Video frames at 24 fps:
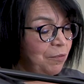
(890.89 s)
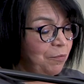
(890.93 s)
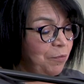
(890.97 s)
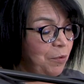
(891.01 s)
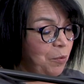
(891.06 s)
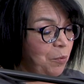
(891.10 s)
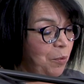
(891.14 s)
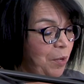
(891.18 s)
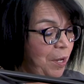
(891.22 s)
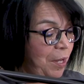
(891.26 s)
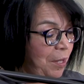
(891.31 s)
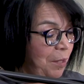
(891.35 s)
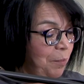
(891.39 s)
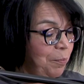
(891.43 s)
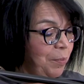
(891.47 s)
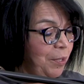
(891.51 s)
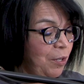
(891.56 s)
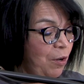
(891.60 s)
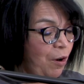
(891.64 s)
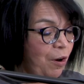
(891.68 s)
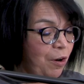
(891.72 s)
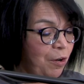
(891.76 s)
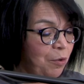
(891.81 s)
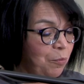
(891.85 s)
for
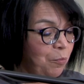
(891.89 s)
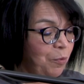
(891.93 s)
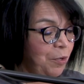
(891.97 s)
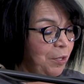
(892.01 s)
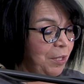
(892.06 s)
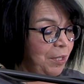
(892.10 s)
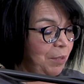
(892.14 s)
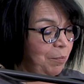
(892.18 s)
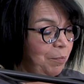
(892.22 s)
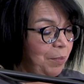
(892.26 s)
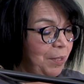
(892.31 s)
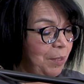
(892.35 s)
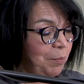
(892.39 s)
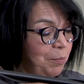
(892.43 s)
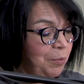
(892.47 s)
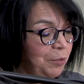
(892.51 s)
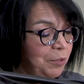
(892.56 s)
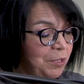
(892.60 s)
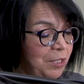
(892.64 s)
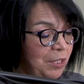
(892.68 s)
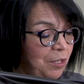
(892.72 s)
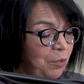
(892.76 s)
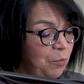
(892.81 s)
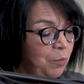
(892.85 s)
helping hardworking people
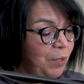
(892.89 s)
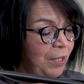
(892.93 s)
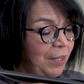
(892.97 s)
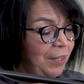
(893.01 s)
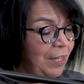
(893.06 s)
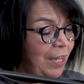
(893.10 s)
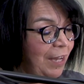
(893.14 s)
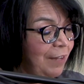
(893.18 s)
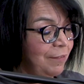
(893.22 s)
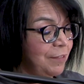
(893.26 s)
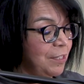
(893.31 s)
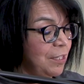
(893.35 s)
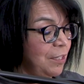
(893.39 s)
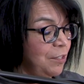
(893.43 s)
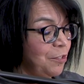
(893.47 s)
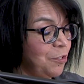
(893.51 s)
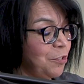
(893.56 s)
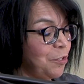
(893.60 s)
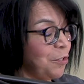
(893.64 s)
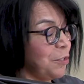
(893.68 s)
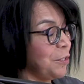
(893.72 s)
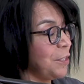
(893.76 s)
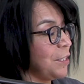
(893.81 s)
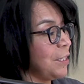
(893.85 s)
deal with life's
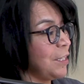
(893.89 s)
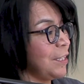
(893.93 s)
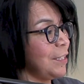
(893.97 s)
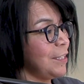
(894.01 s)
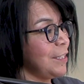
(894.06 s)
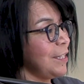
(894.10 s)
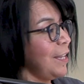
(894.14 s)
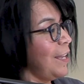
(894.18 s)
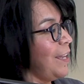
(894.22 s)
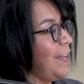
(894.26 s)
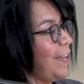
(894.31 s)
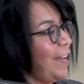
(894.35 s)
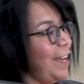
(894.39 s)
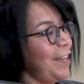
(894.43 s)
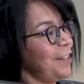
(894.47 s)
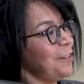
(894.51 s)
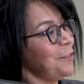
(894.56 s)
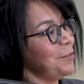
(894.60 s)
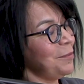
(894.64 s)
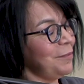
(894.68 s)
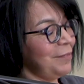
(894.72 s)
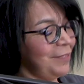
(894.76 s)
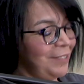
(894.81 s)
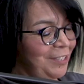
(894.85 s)
uncertainties.
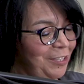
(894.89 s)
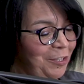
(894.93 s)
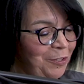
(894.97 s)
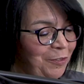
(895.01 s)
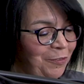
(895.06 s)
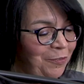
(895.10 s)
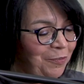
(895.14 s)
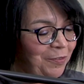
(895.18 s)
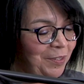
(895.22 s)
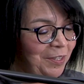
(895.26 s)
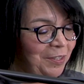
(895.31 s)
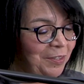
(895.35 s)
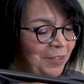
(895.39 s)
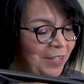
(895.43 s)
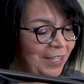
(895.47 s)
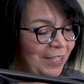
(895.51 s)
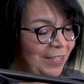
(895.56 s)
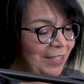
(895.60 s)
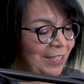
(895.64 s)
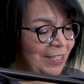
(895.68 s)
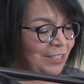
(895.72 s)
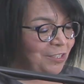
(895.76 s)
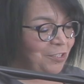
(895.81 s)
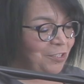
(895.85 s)
How do you feel that this